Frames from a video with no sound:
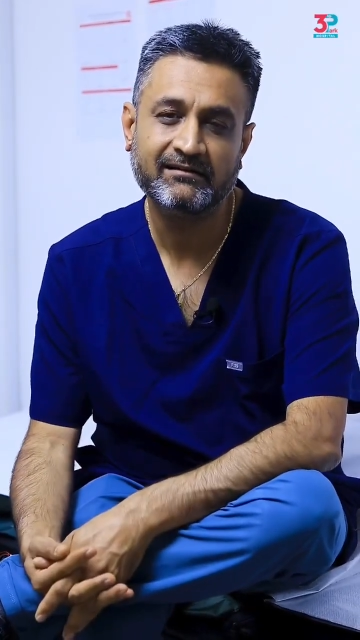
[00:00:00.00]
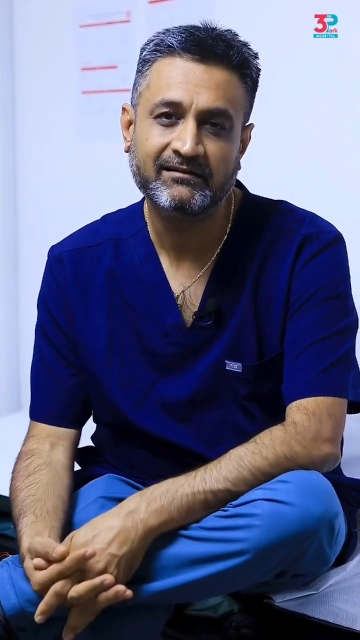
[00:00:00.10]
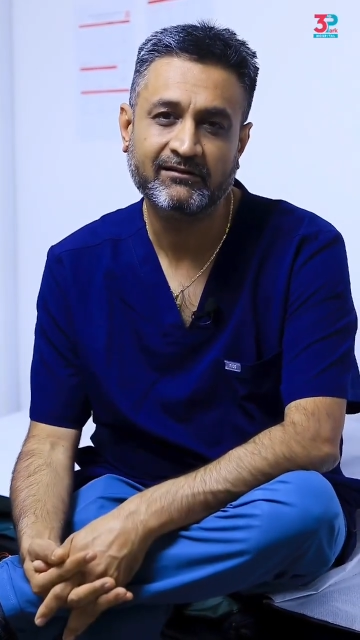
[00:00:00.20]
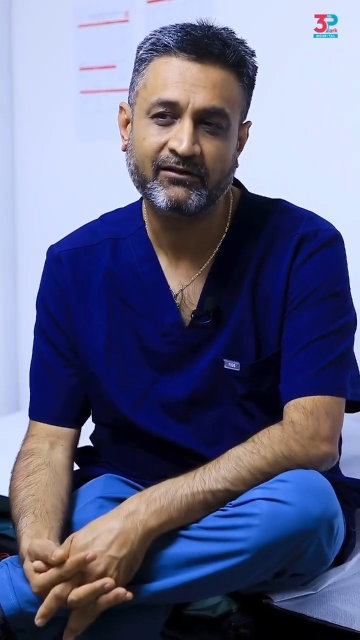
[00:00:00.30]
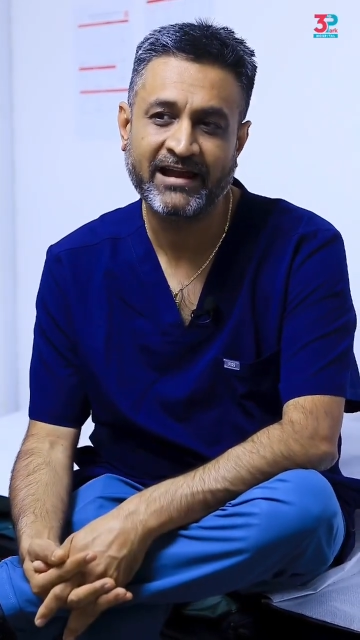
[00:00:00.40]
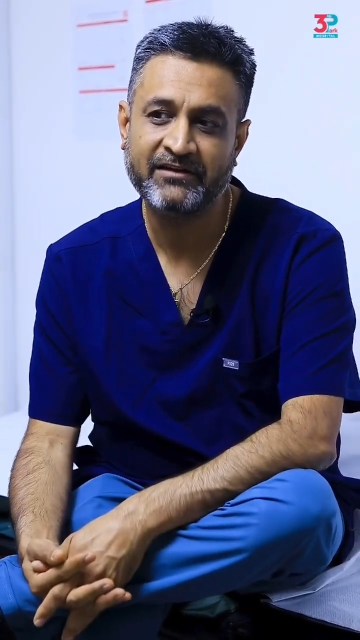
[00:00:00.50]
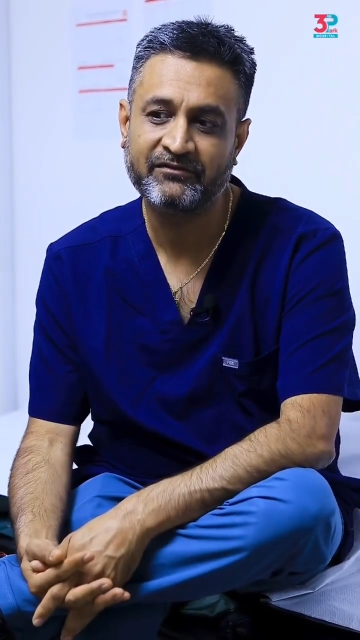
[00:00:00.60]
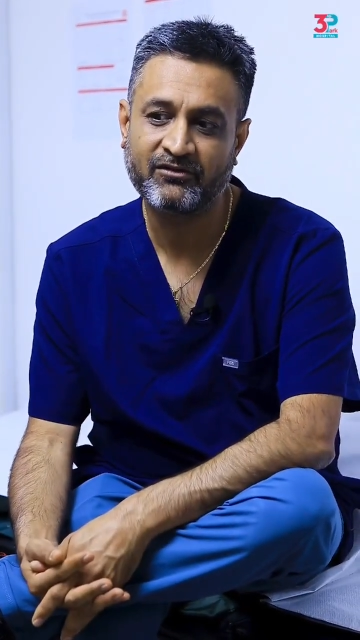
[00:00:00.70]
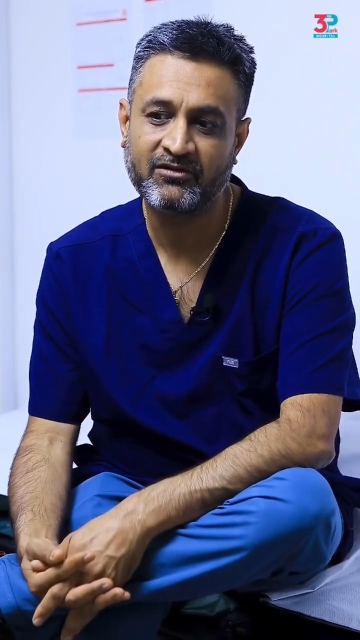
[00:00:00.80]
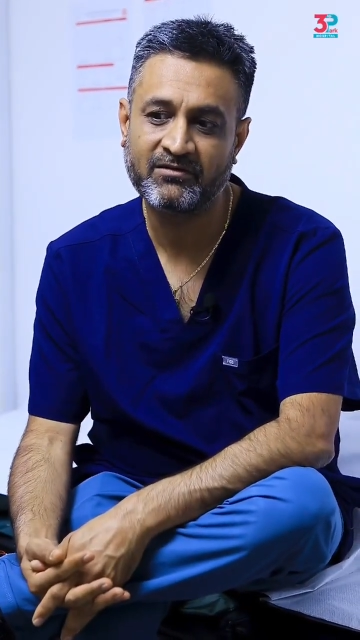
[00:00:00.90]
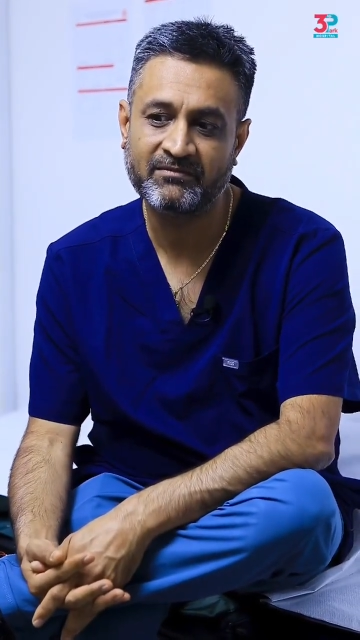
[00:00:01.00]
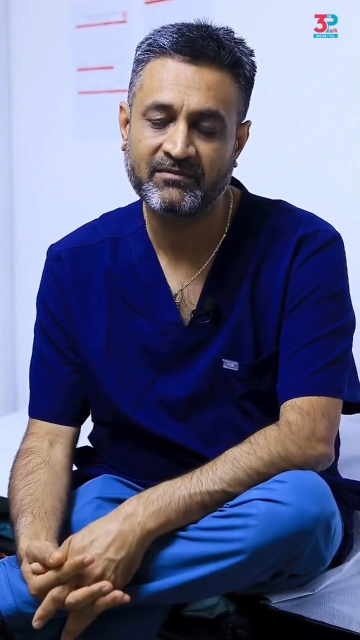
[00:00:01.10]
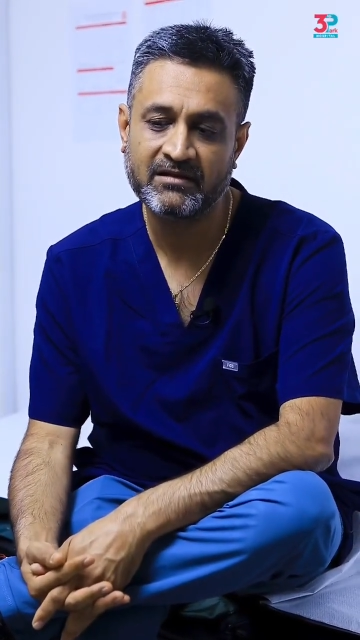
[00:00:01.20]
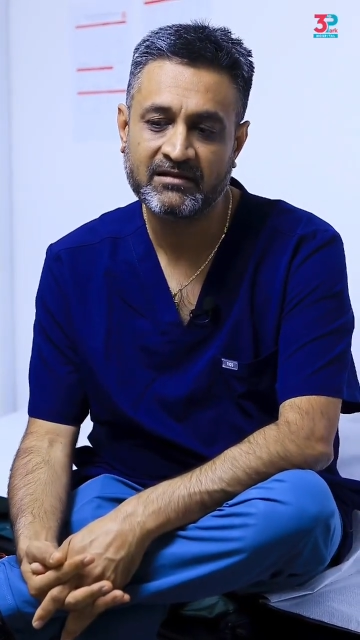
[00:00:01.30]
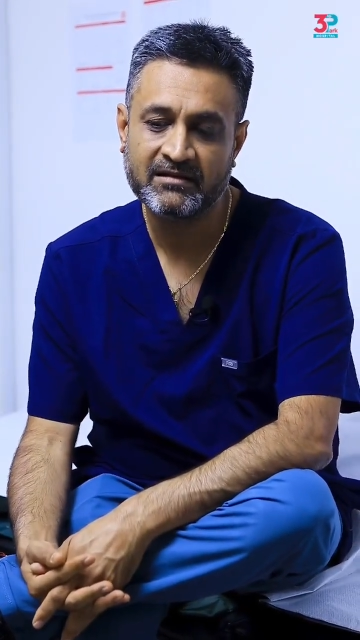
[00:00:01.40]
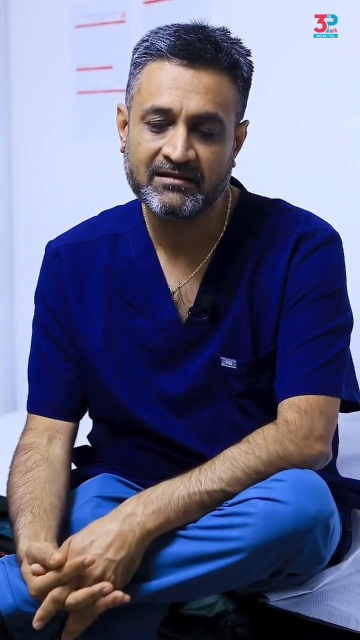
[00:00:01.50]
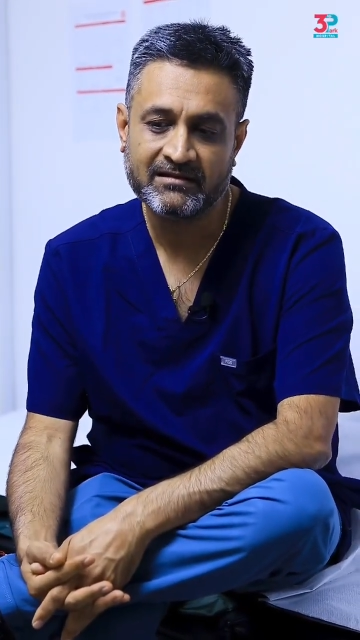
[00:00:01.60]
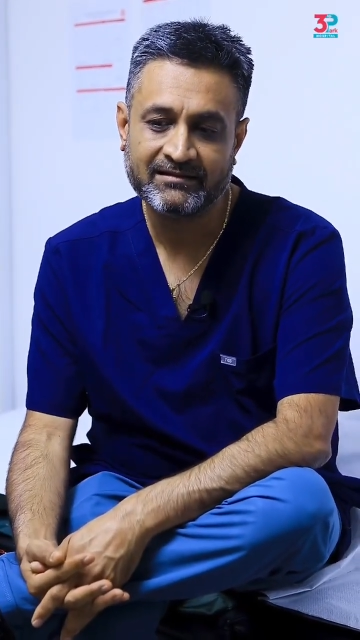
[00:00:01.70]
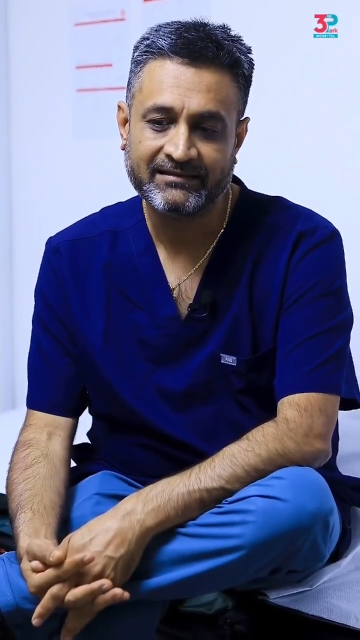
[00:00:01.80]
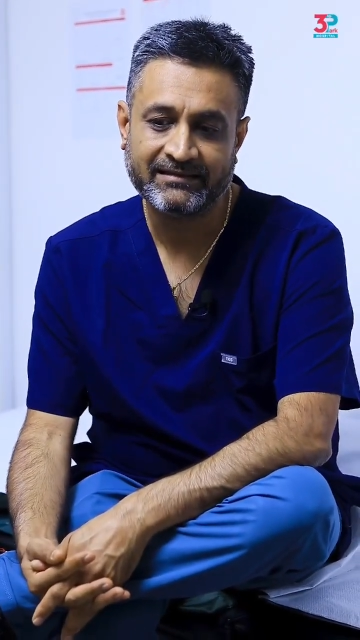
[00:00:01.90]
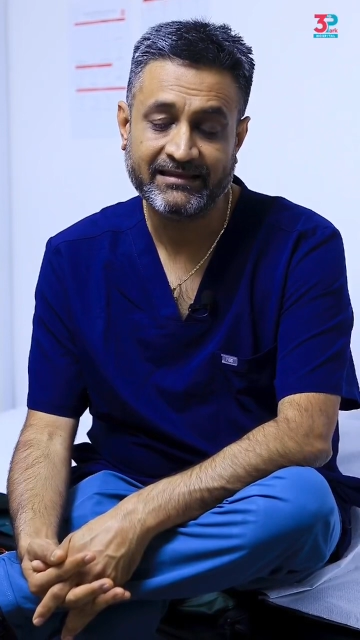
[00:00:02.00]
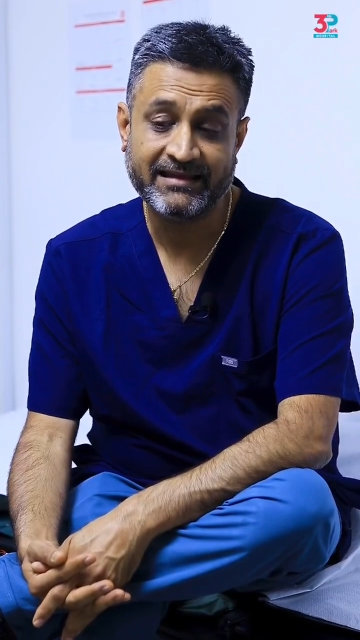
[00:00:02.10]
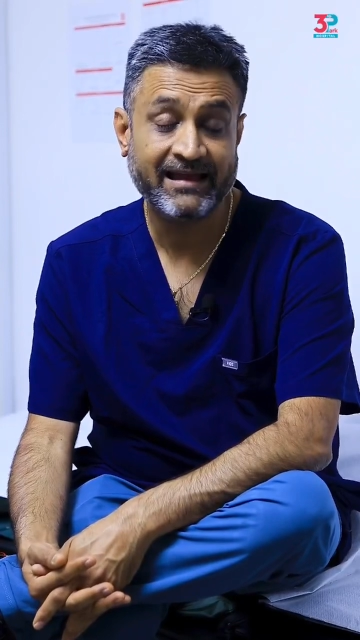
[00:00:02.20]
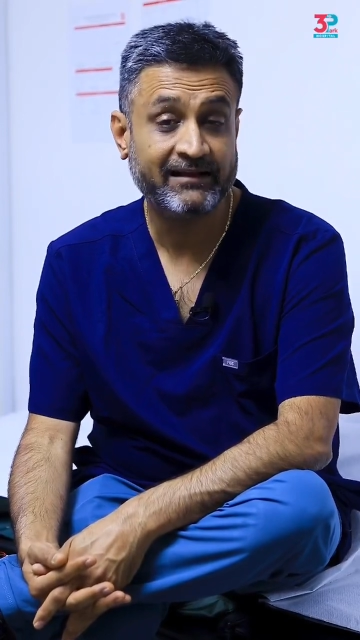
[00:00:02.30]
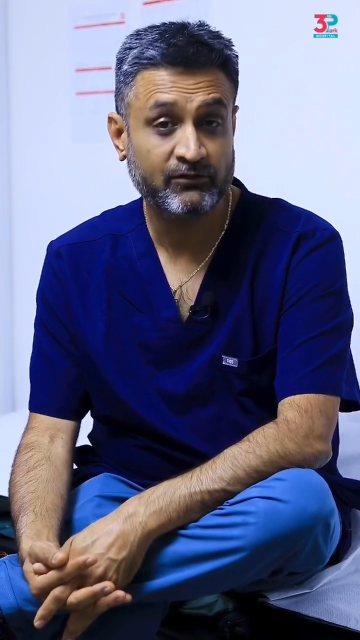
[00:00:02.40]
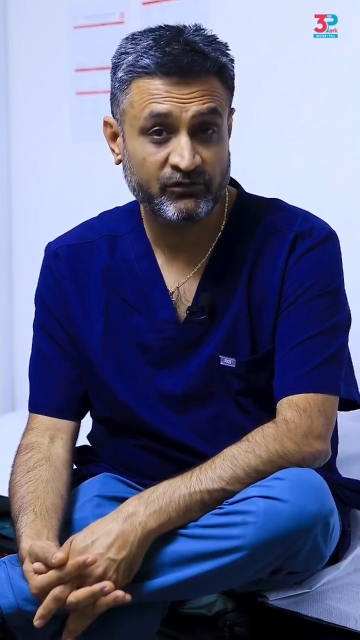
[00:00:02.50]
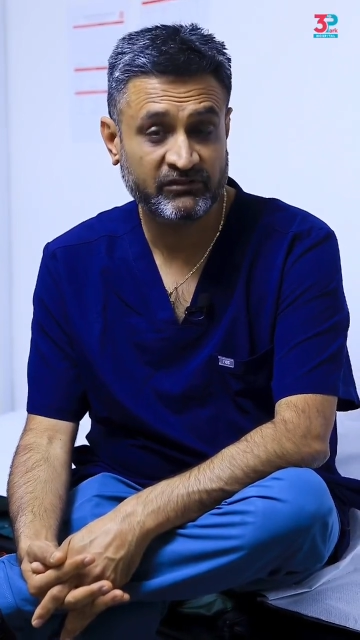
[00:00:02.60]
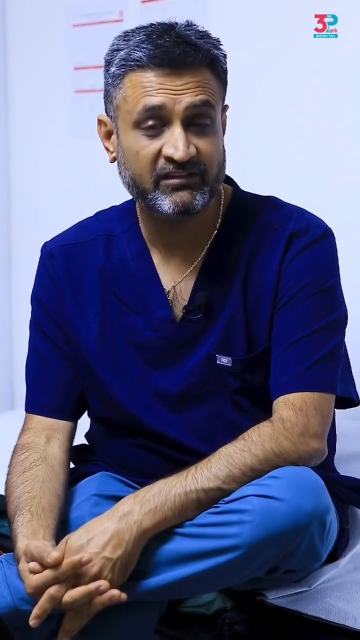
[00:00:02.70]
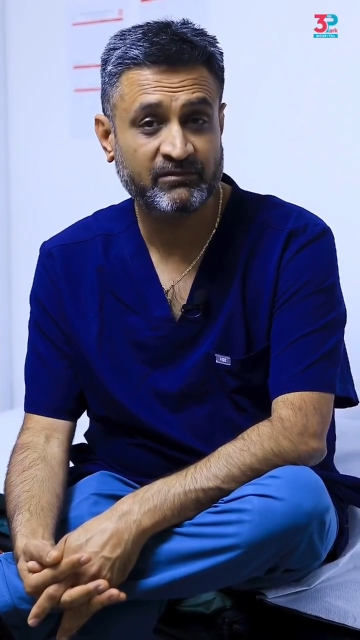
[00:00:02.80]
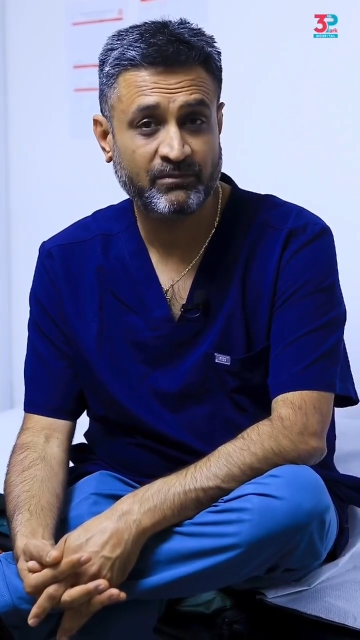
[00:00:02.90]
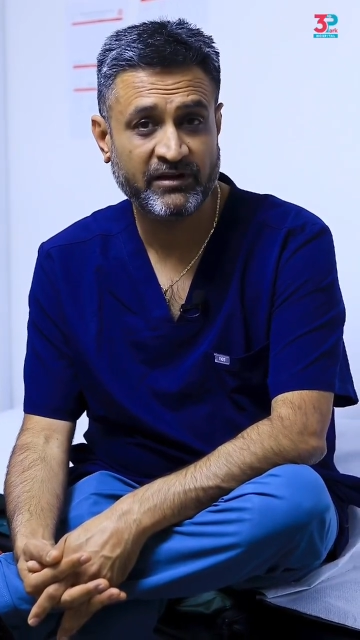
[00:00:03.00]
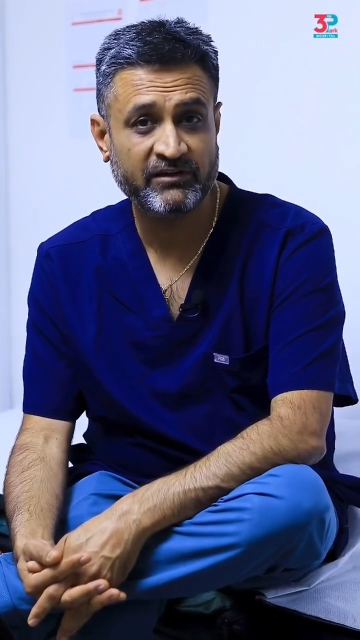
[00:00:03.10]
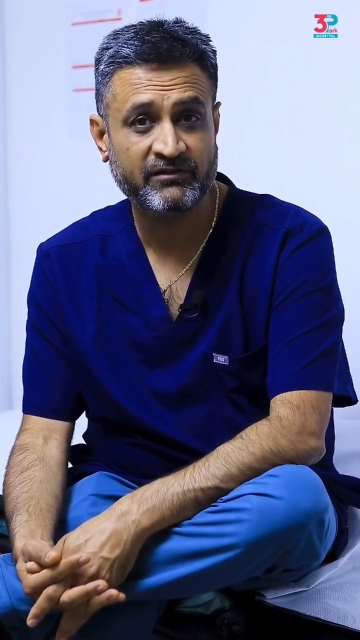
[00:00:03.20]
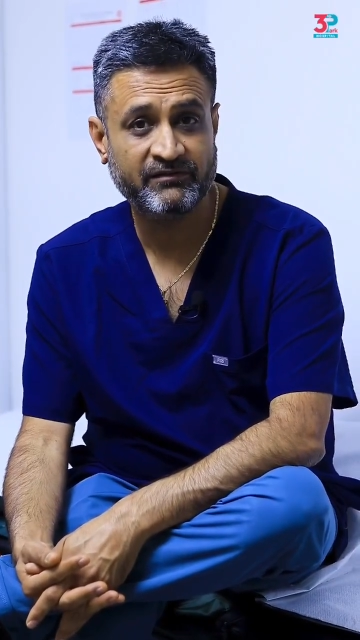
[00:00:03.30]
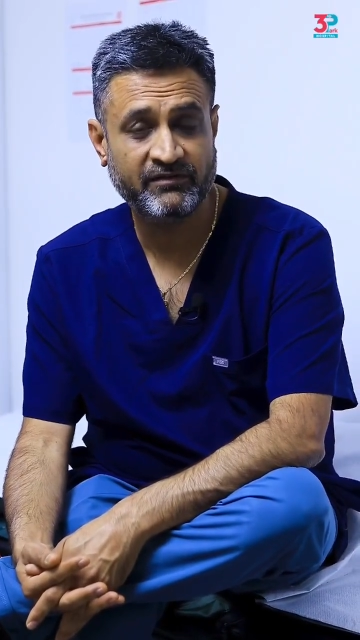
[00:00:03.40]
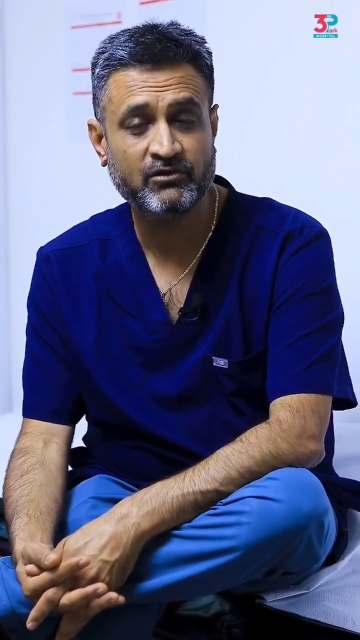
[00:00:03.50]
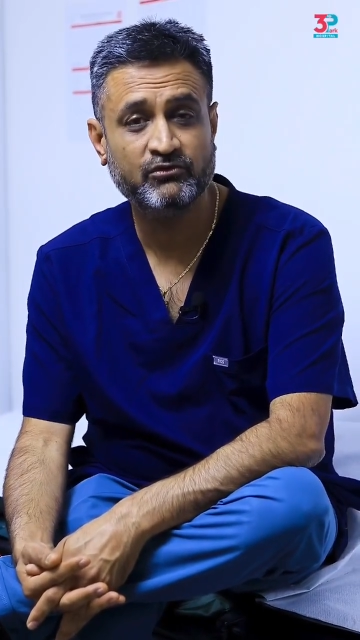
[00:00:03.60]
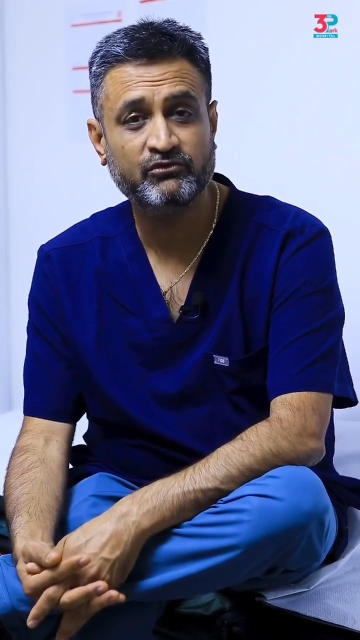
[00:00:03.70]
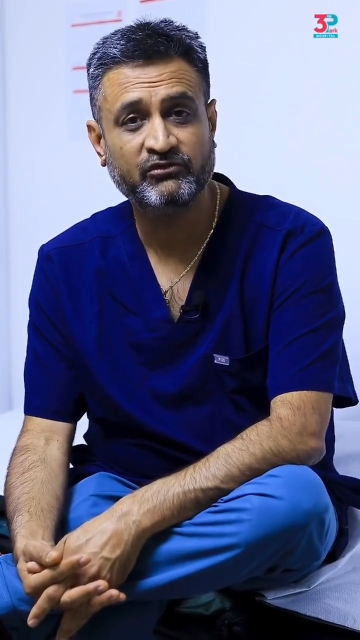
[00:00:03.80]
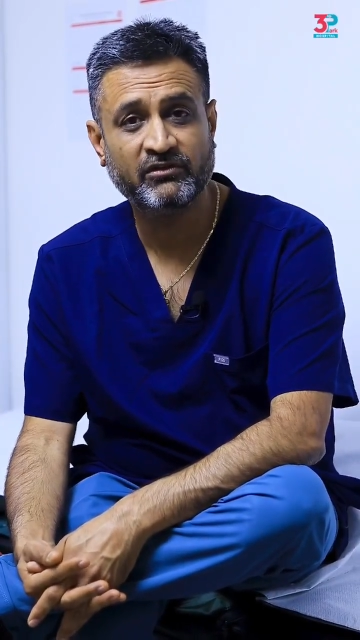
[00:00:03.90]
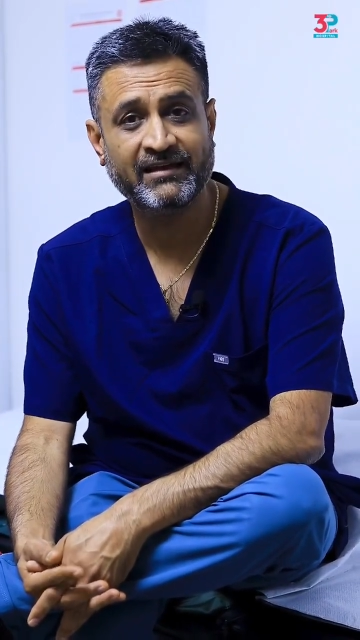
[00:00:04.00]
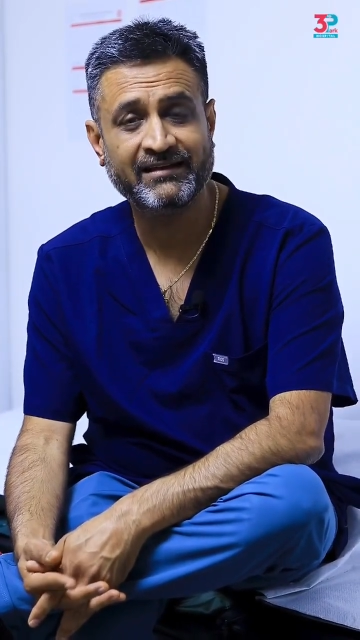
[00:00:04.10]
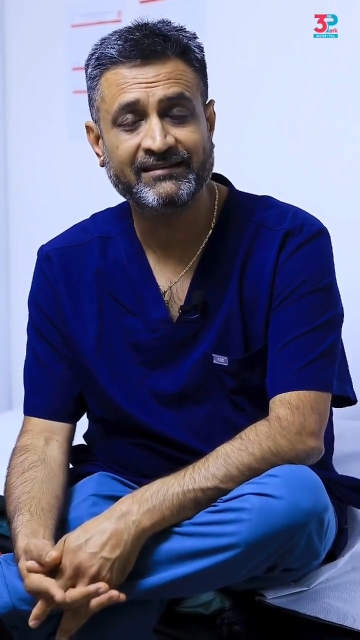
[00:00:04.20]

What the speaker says: right from the diagnosis point of view so that